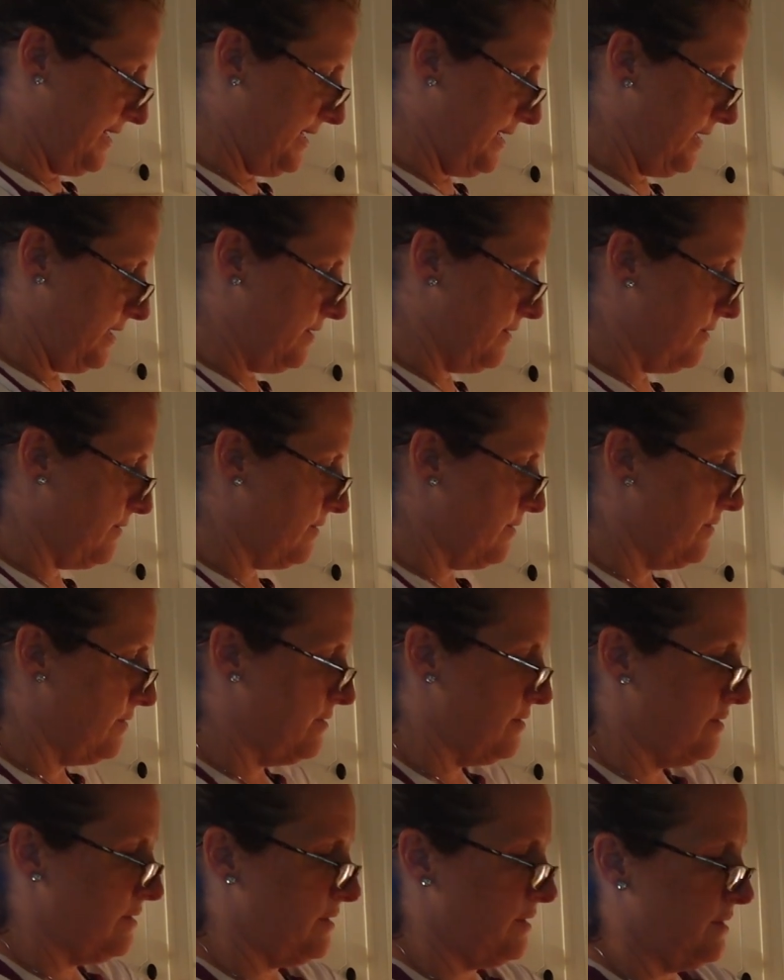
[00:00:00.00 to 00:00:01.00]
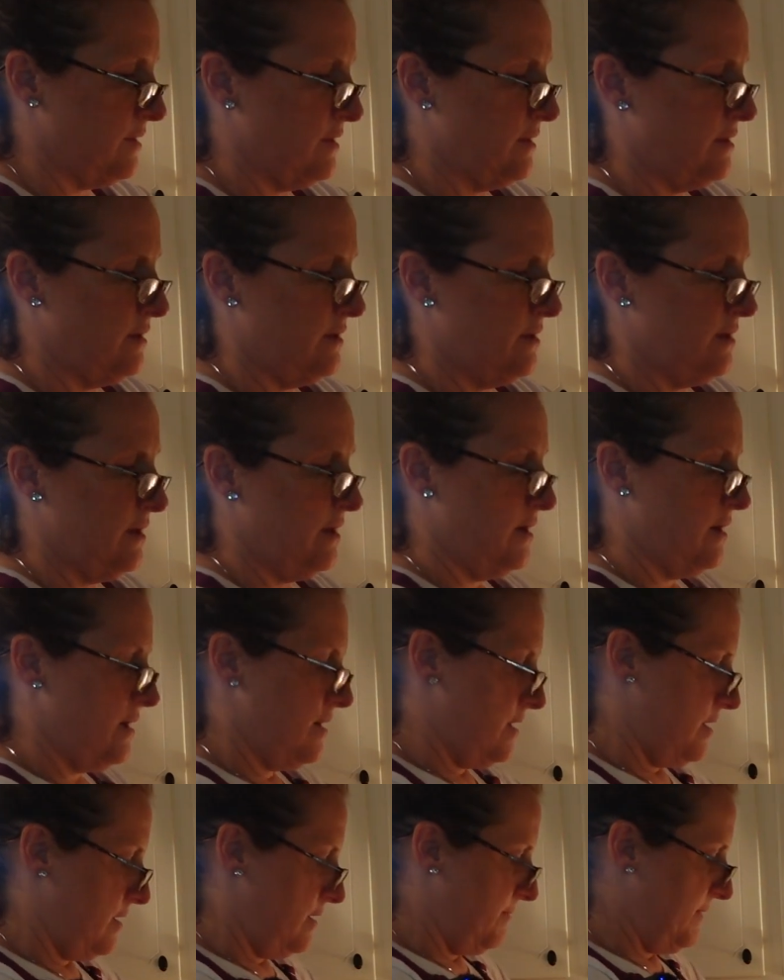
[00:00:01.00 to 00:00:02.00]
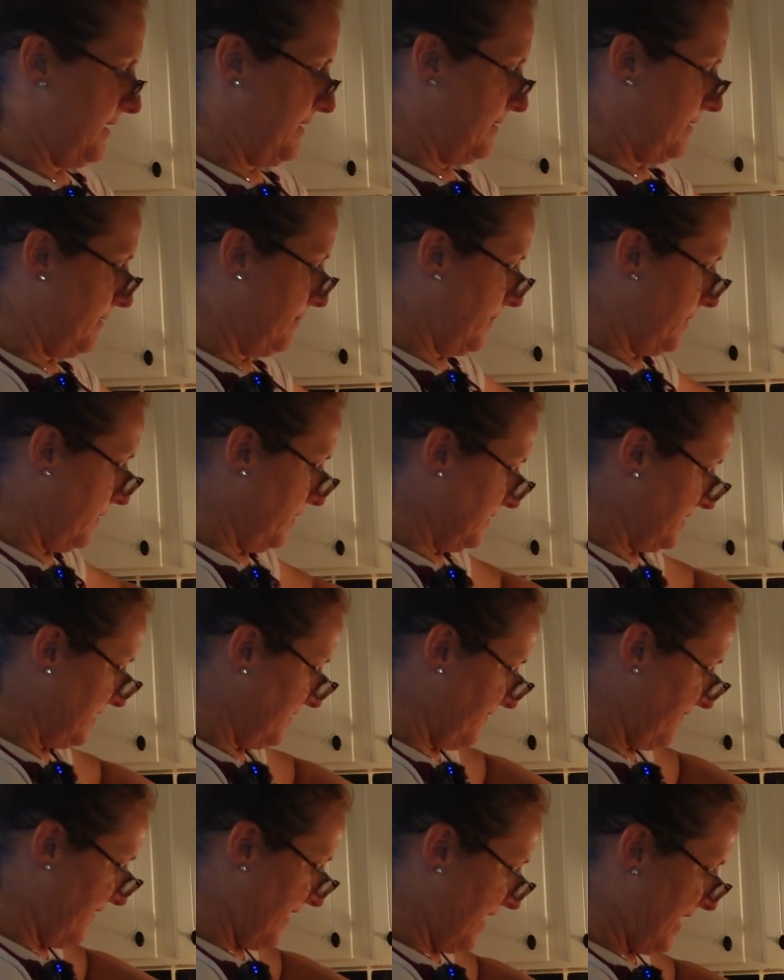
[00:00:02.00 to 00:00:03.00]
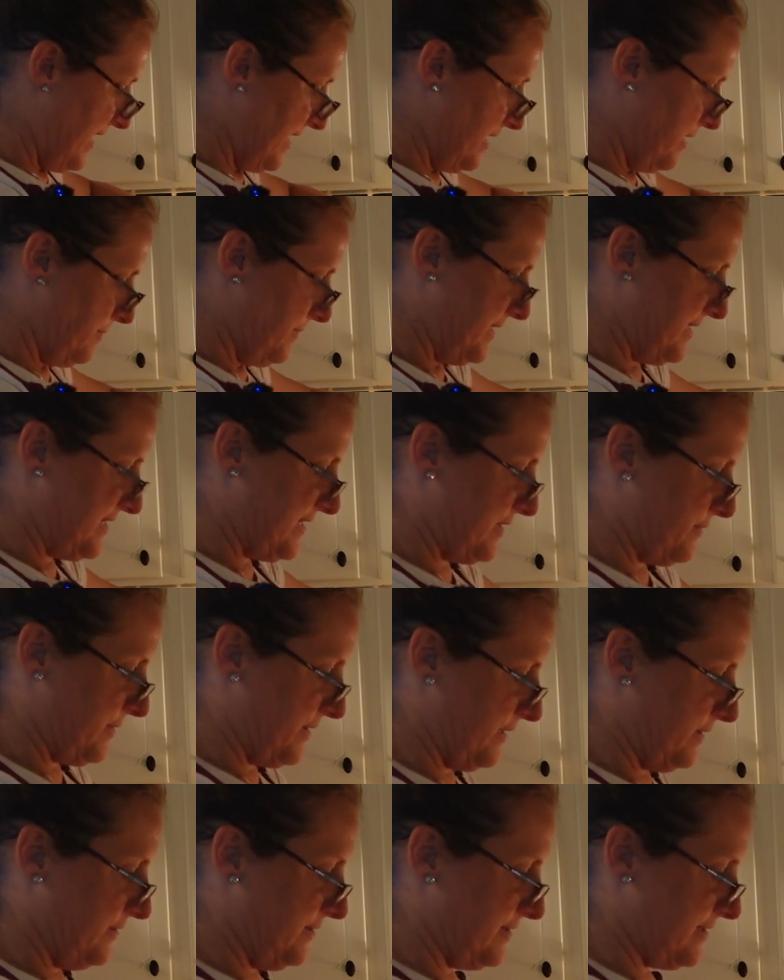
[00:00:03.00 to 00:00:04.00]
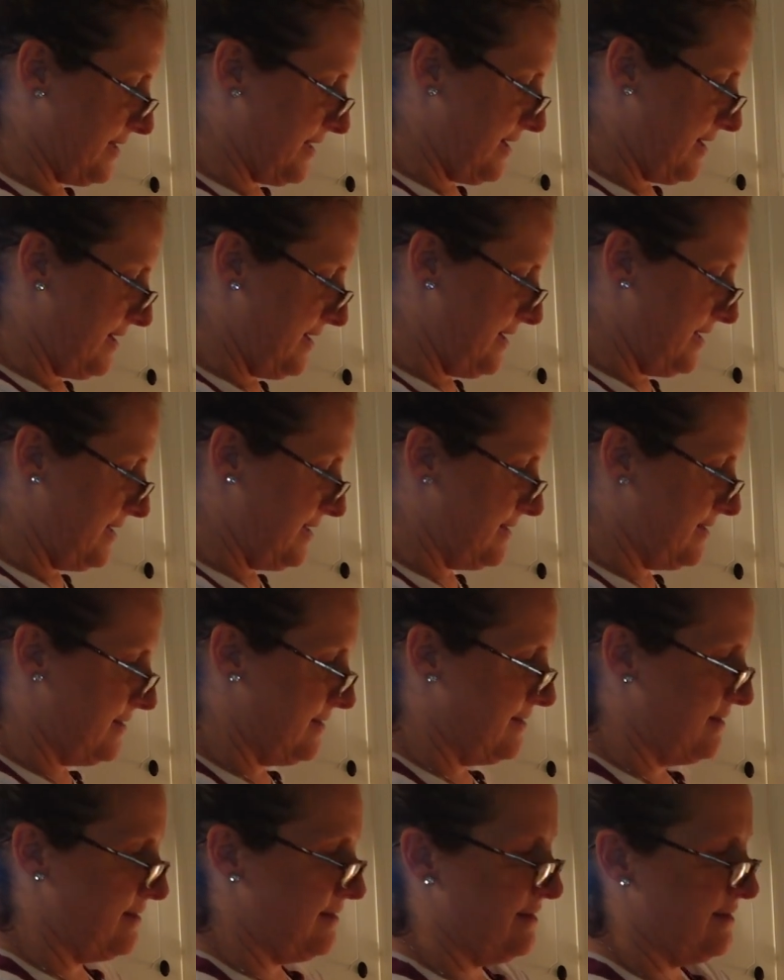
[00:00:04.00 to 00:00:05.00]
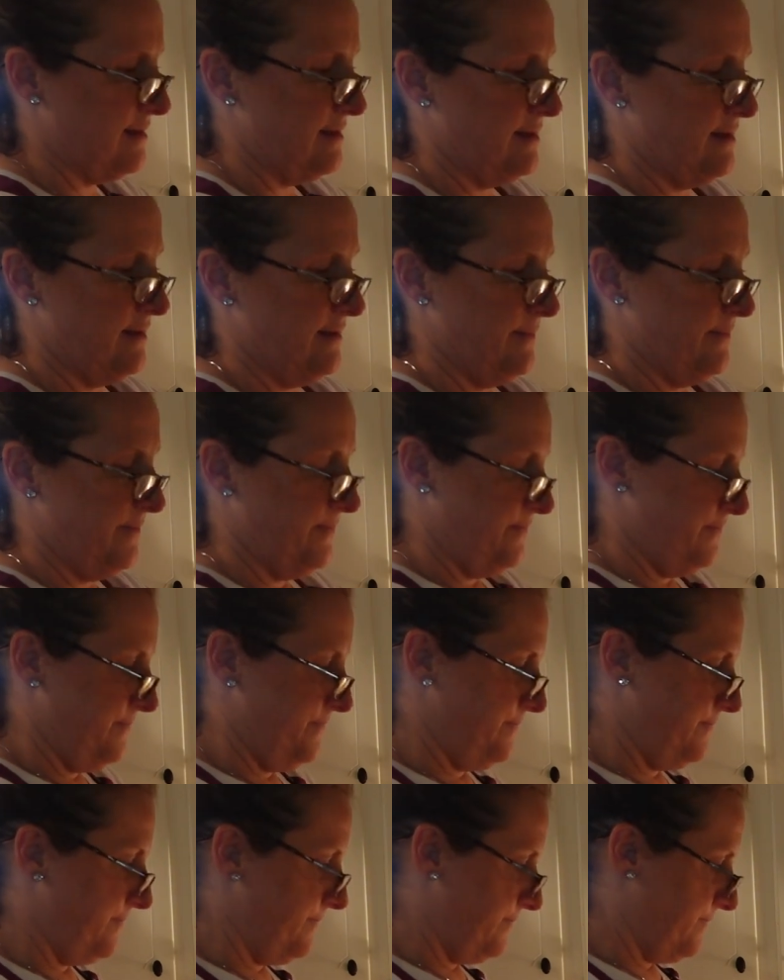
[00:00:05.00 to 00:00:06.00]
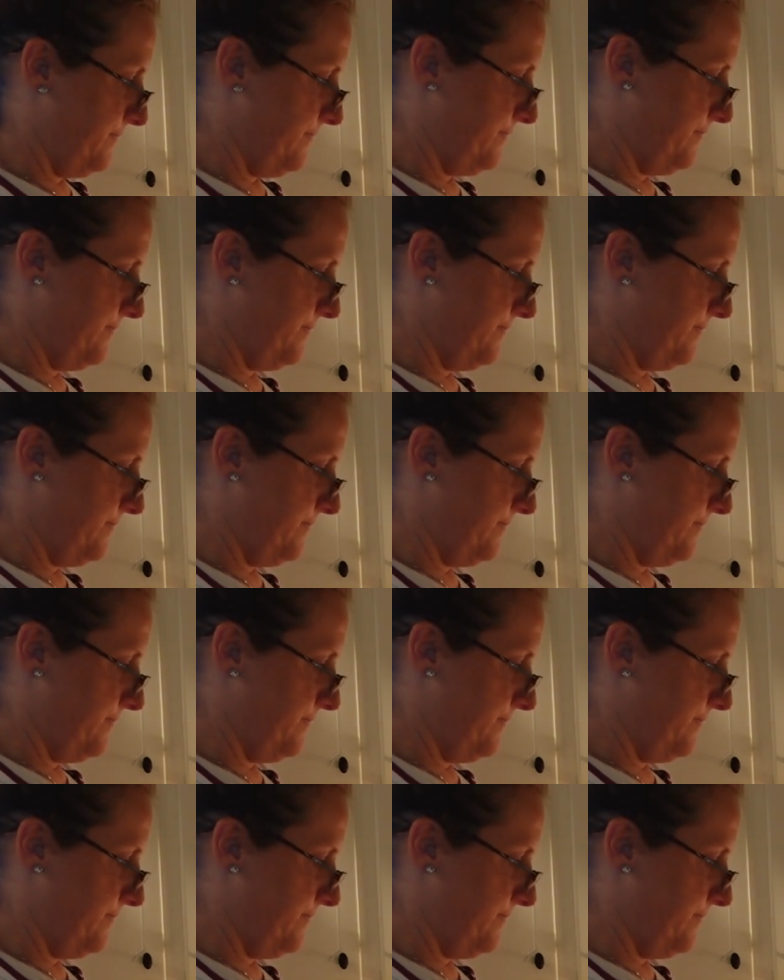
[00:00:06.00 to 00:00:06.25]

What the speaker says: here, and emulsify them and see what it looks like. I'm